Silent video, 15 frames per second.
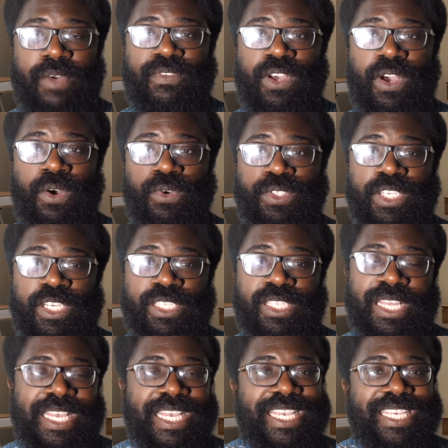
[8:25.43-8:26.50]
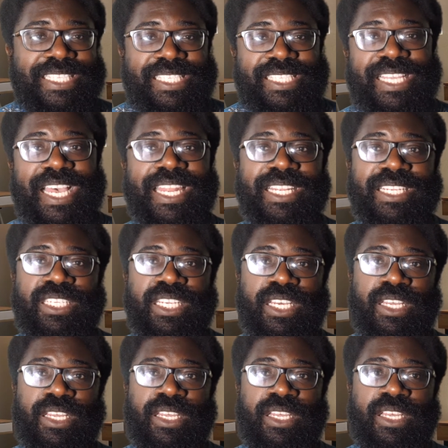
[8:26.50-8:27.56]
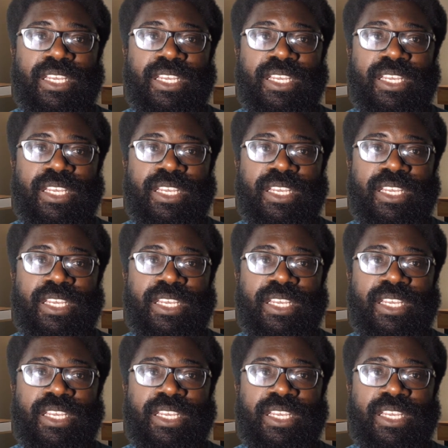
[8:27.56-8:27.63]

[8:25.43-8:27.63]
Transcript: other coaches, he's decided to